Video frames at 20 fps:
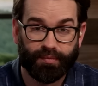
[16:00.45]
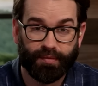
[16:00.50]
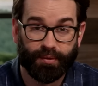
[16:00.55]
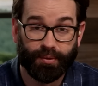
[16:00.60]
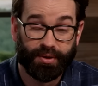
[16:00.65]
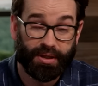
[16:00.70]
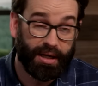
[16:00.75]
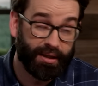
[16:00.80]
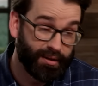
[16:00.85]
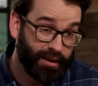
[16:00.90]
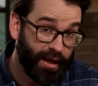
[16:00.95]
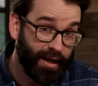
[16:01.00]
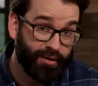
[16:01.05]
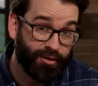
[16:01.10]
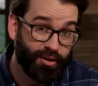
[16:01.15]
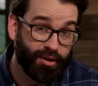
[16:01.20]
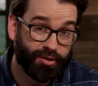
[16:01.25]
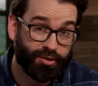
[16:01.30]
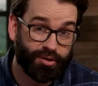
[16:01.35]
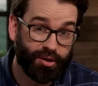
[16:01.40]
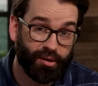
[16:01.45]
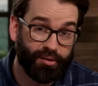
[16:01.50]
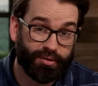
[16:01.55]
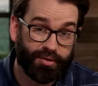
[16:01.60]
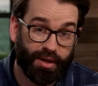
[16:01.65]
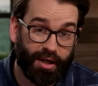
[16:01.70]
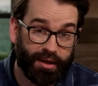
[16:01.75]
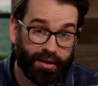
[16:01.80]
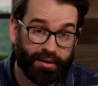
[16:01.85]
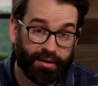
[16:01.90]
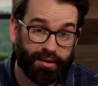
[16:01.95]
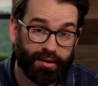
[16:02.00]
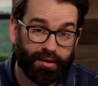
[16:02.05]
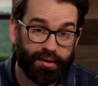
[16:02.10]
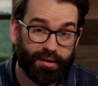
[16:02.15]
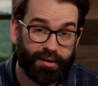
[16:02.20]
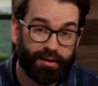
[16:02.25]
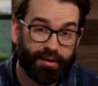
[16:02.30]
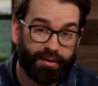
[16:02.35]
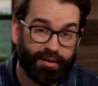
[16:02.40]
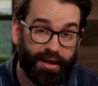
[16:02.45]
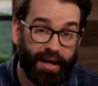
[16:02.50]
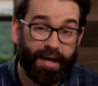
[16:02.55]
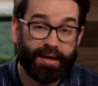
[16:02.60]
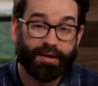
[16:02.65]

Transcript: And without that, you get shows like The